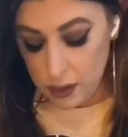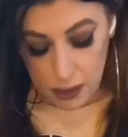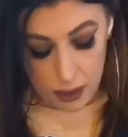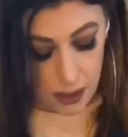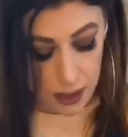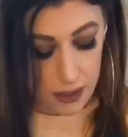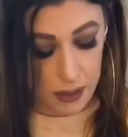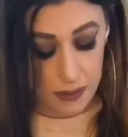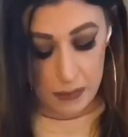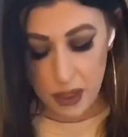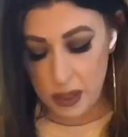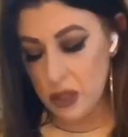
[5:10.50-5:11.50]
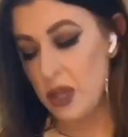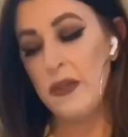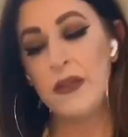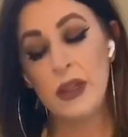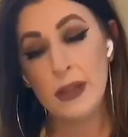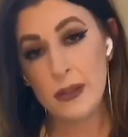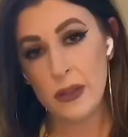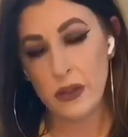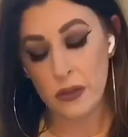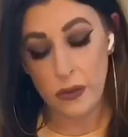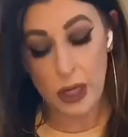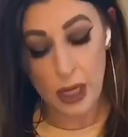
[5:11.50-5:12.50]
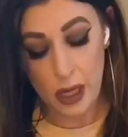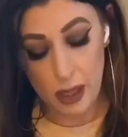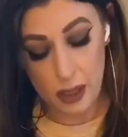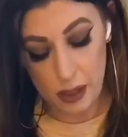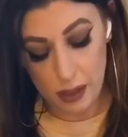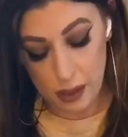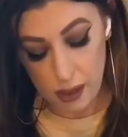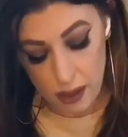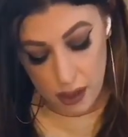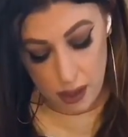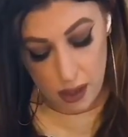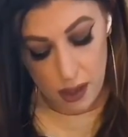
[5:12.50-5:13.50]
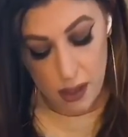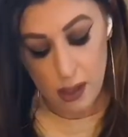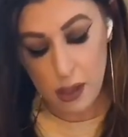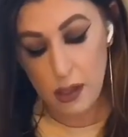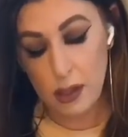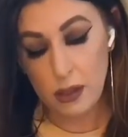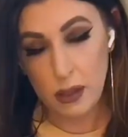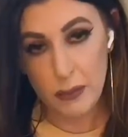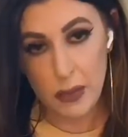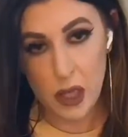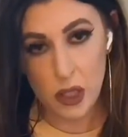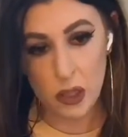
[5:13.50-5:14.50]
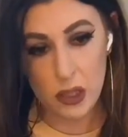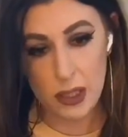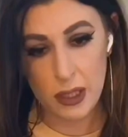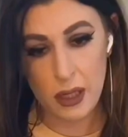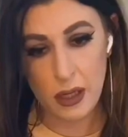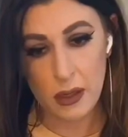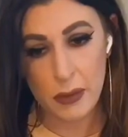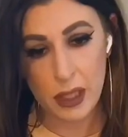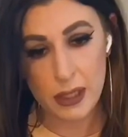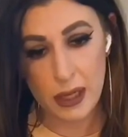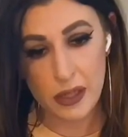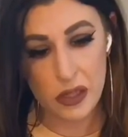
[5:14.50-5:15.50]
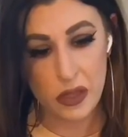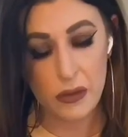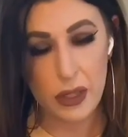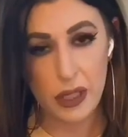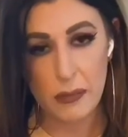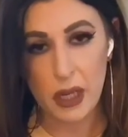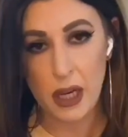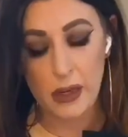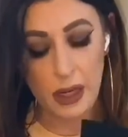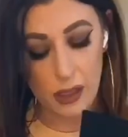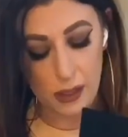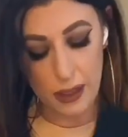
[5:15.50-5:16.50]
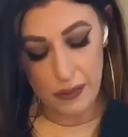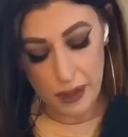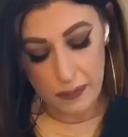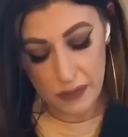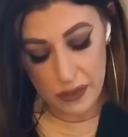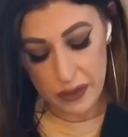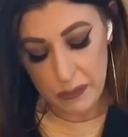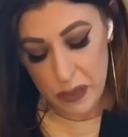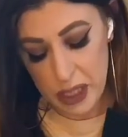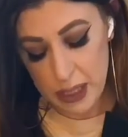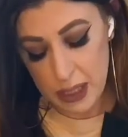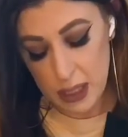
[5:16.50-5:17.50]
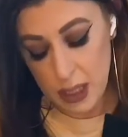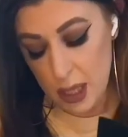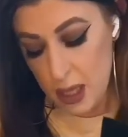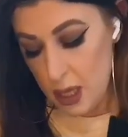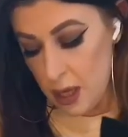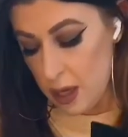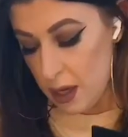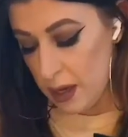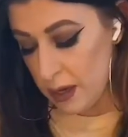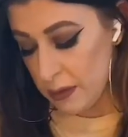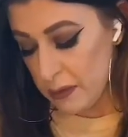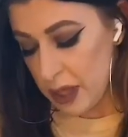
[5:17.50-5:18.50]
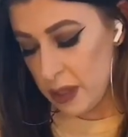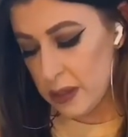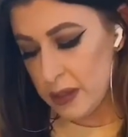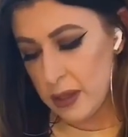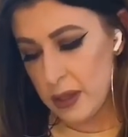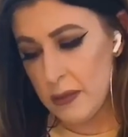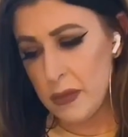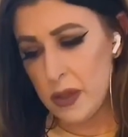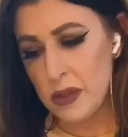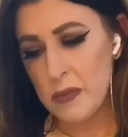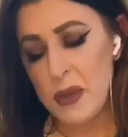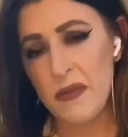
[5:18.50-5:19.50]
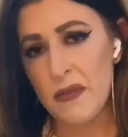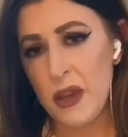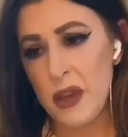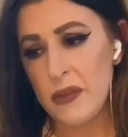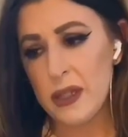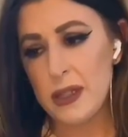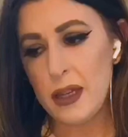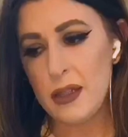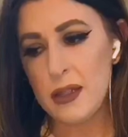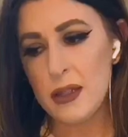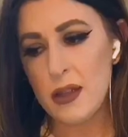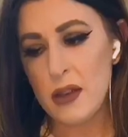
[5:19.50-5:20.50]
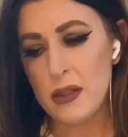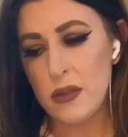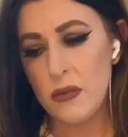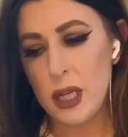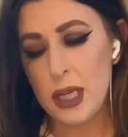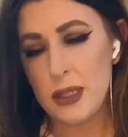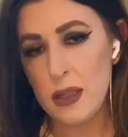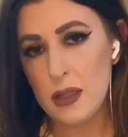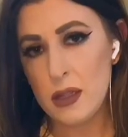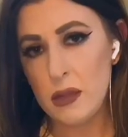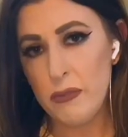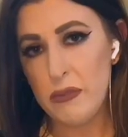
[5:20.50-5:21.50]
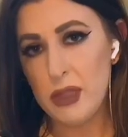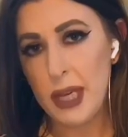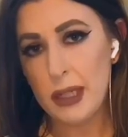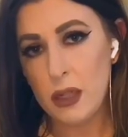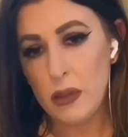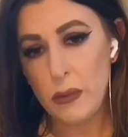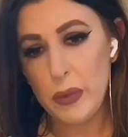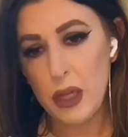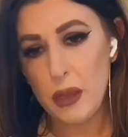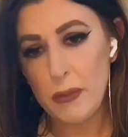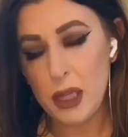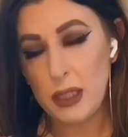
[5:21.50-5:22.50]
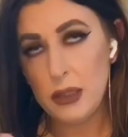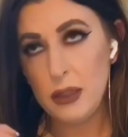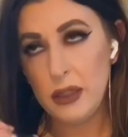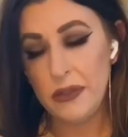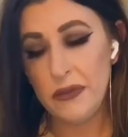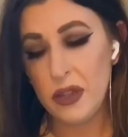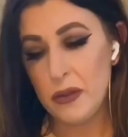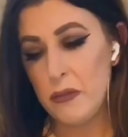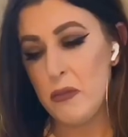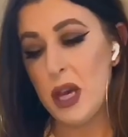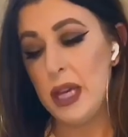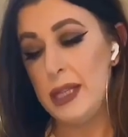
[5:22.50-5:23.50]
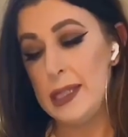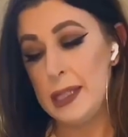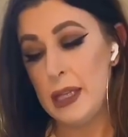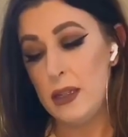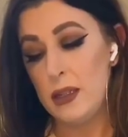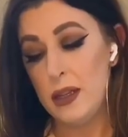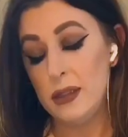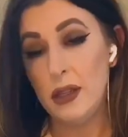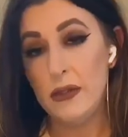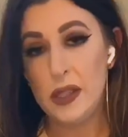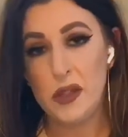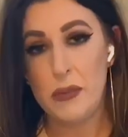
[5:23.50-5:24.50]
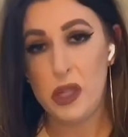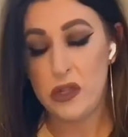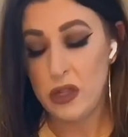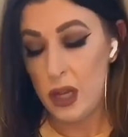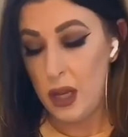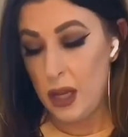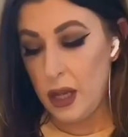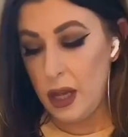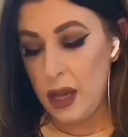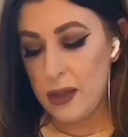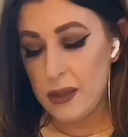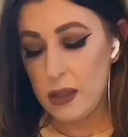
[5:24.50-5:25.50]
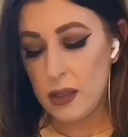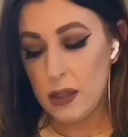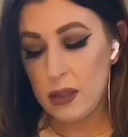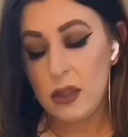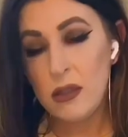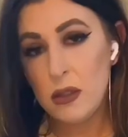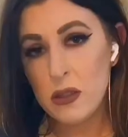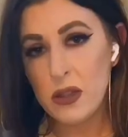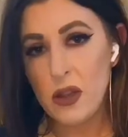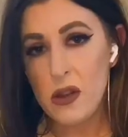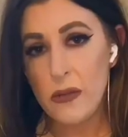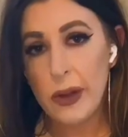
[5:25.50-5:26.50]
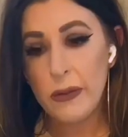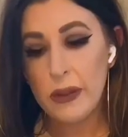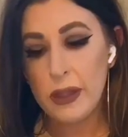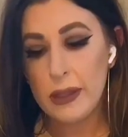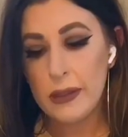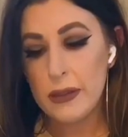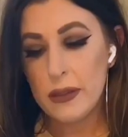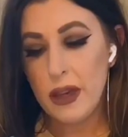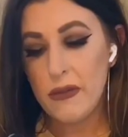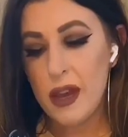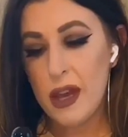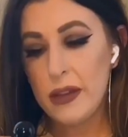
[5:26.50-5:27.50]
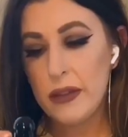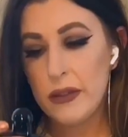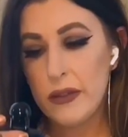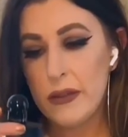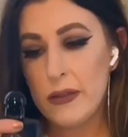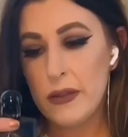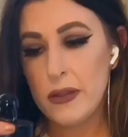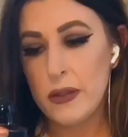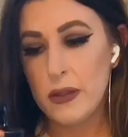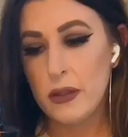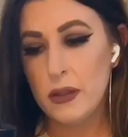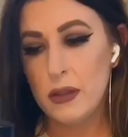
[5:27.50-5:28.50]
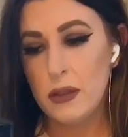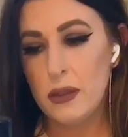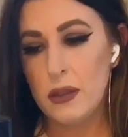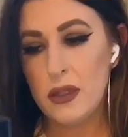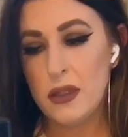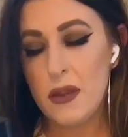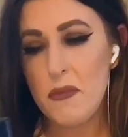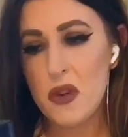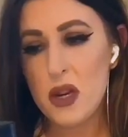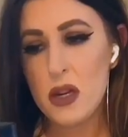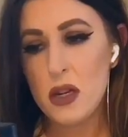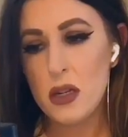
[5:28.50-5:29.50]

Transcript: Let's try to fit these 3 lip colors in here because I do end up carrying a lot of them for some reason. Here's my favorite scent. This is also YSL. It's called Black Opium. I live by this scent. I love it so much. And a little goes a long way with this. I've had it since December